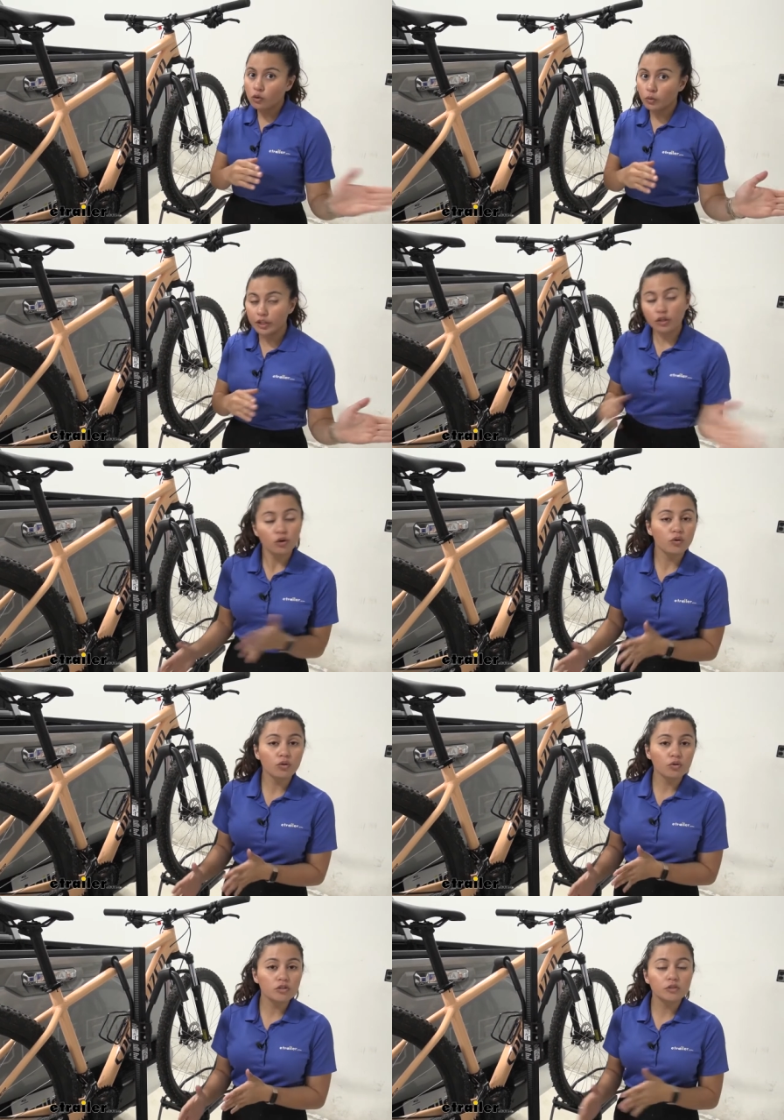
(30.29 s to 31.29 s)
We're gonna go
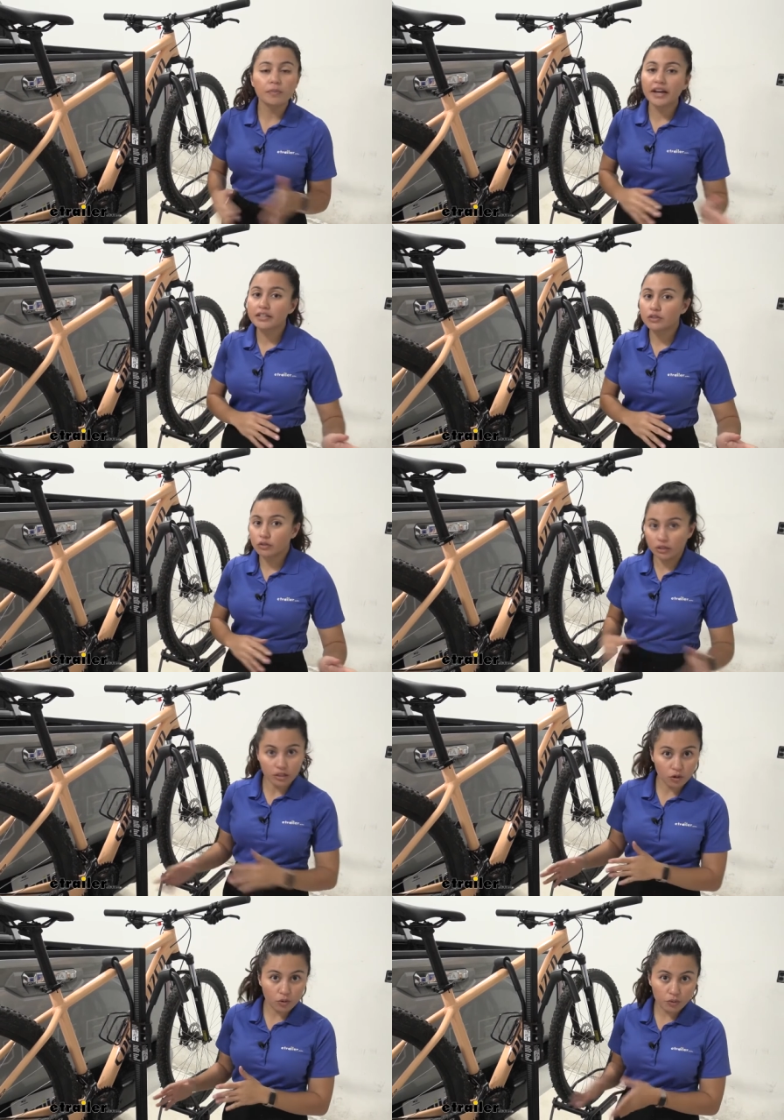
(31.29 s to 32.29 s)
through those specs, we're
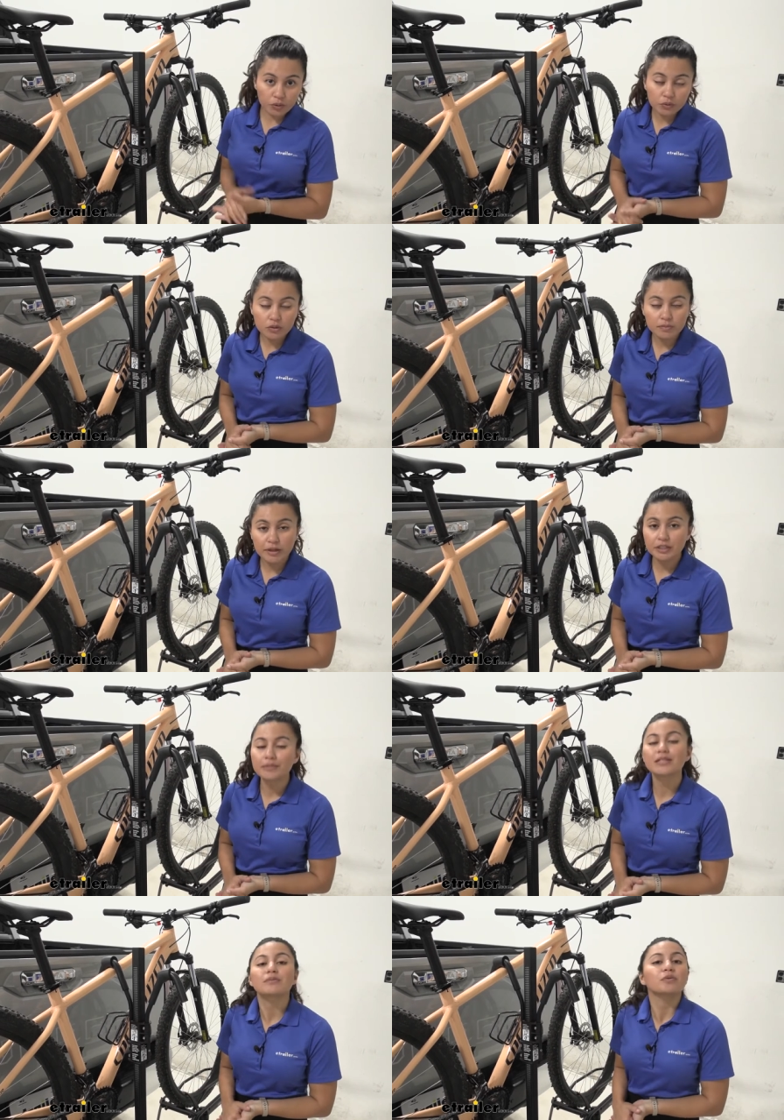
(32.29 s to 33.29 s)
gonna go through those
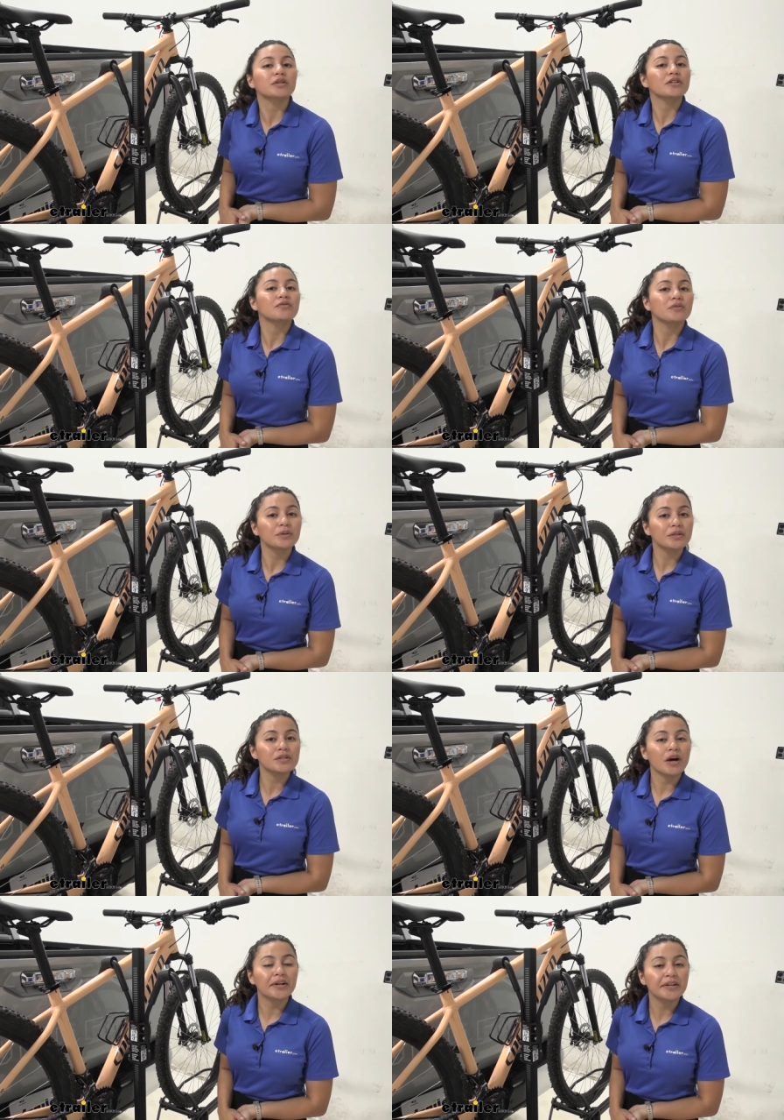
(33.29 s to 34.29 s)
measurements, we're gonna
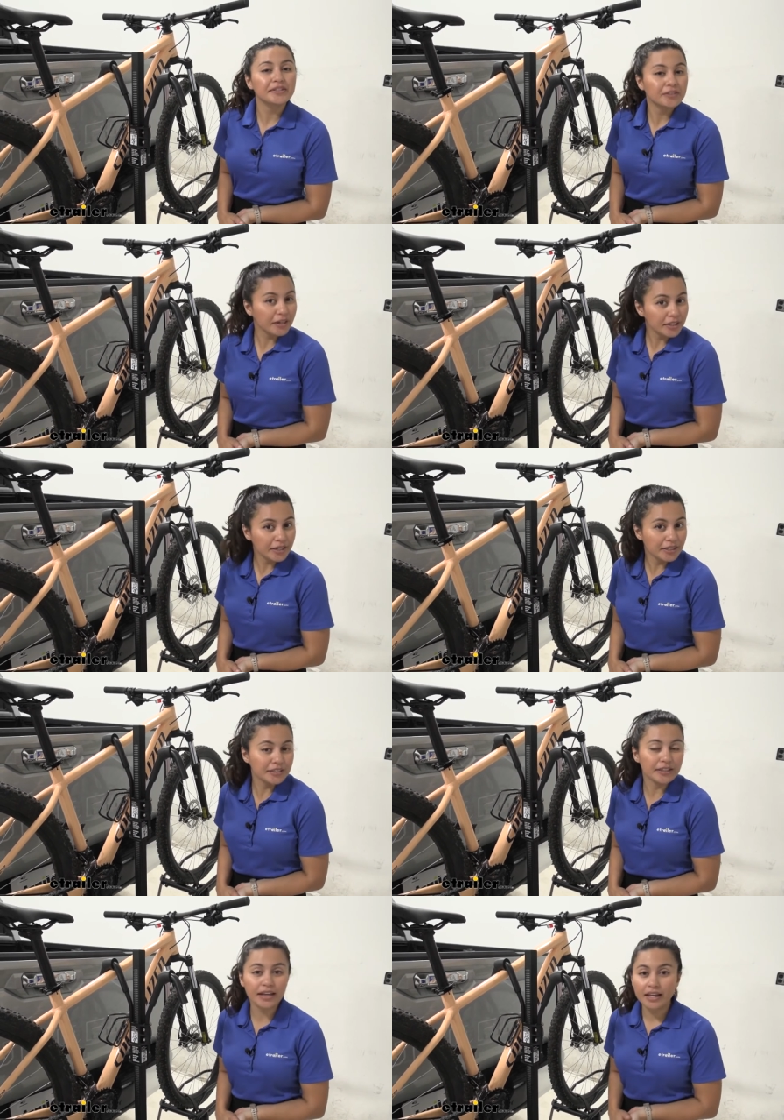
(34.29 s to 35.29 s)
focus on our truck here
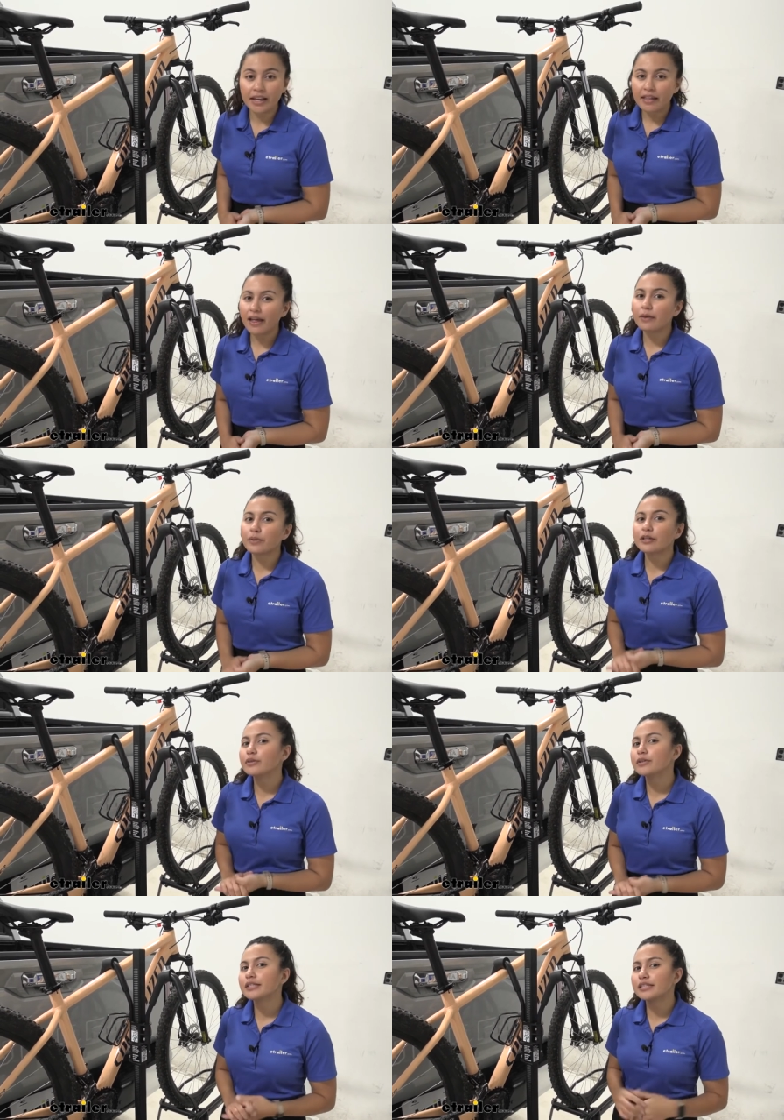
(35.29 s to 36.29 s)
today. That way
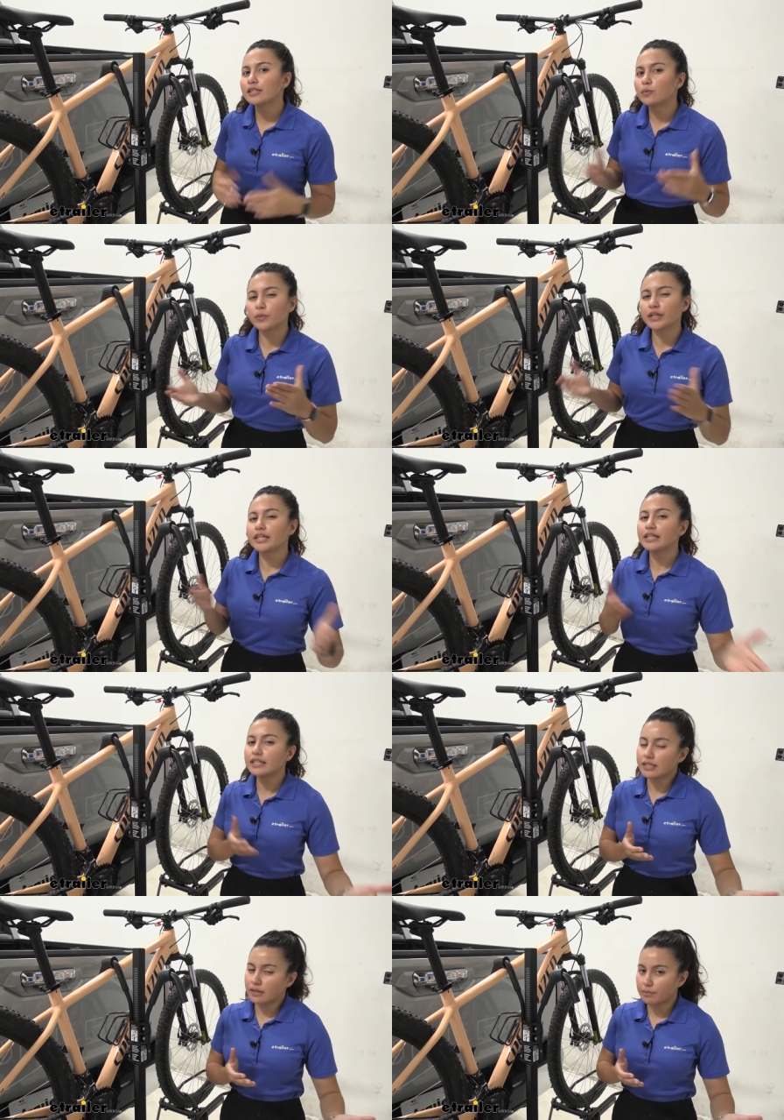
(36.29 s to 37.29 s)
you can see what
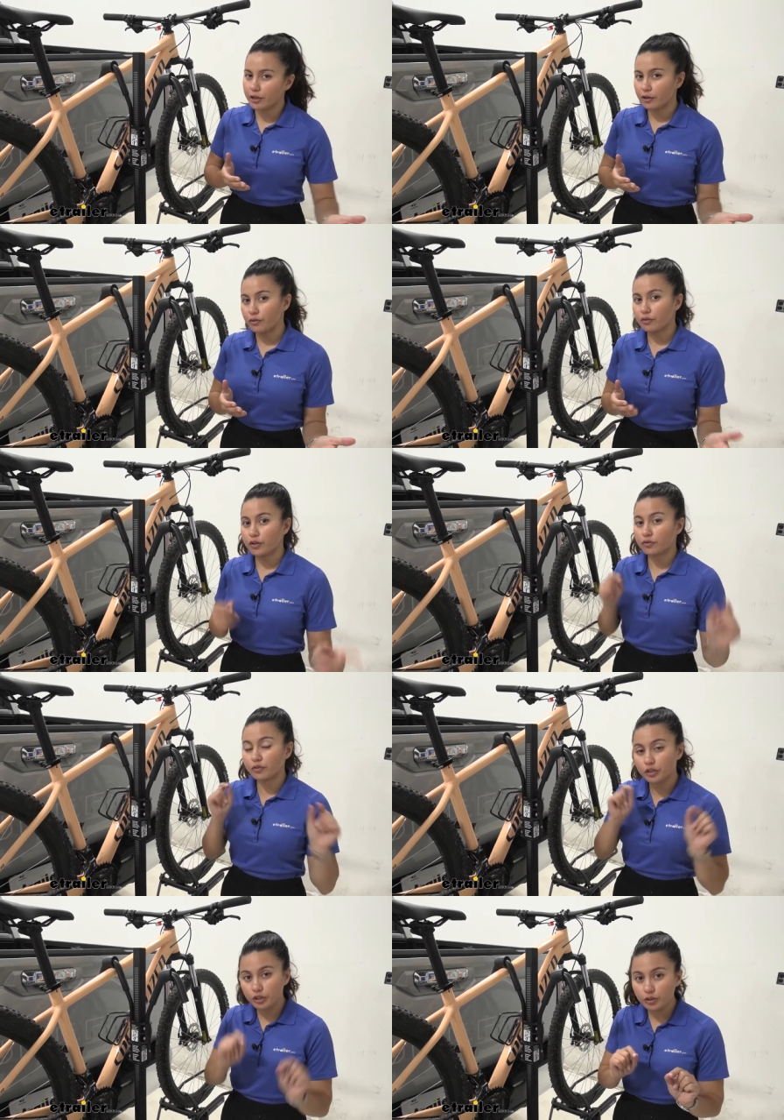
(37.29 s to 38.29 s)
is the better fit
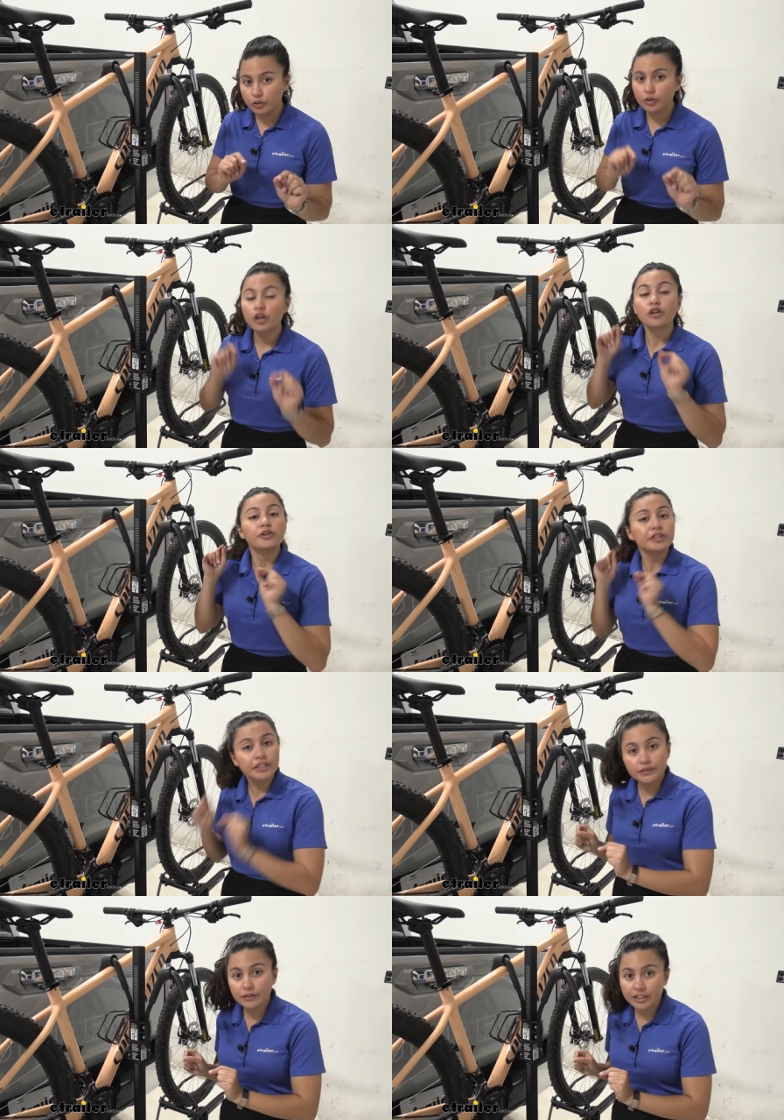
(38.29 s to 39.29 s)
for you, your
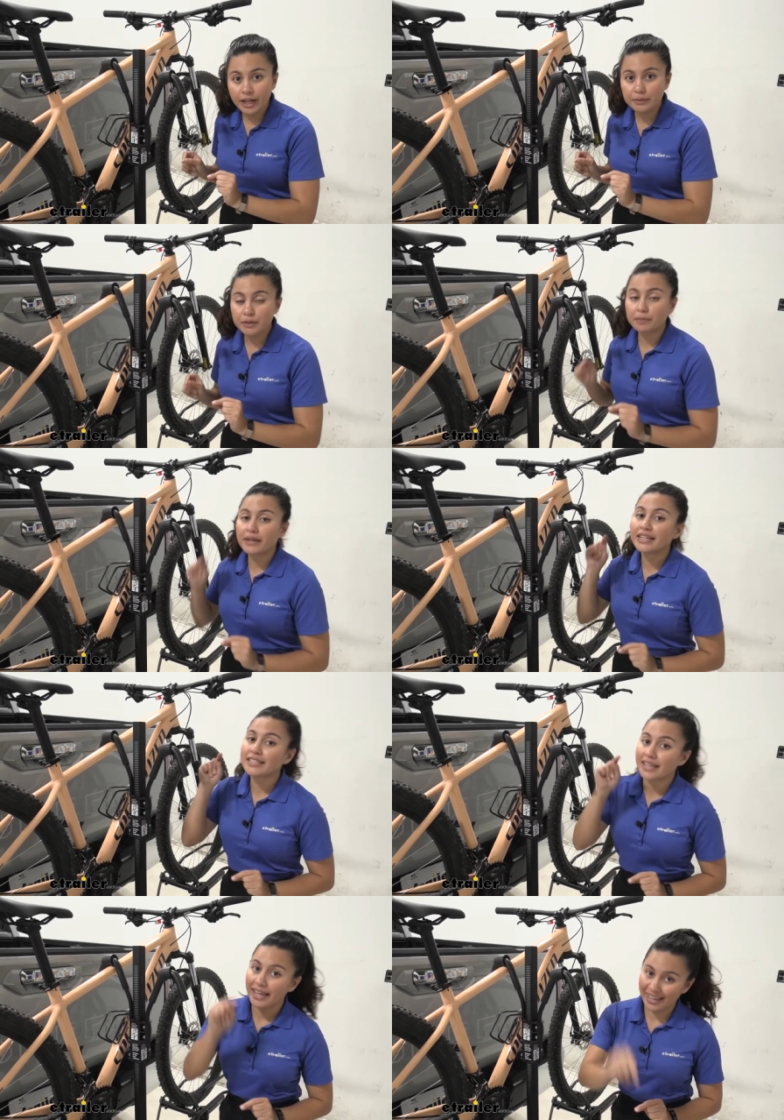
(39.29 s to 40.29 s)
different types of
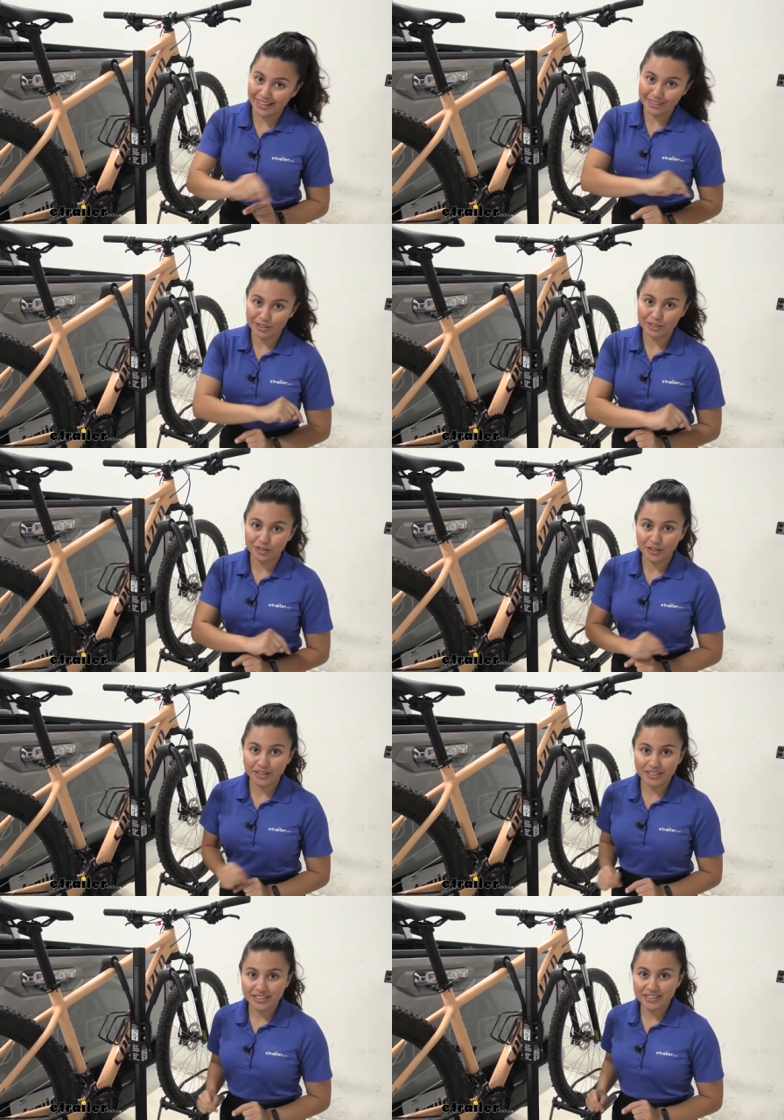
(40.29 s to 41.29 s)
bikes, and your
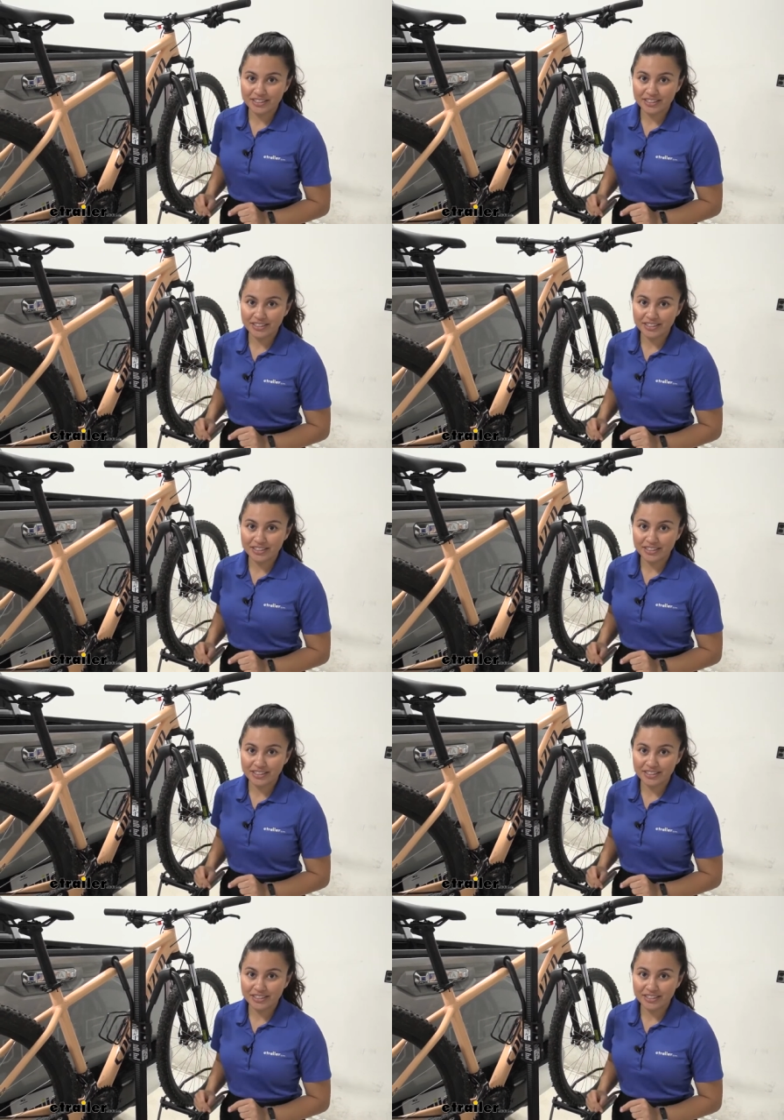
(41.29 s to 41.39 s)
truck.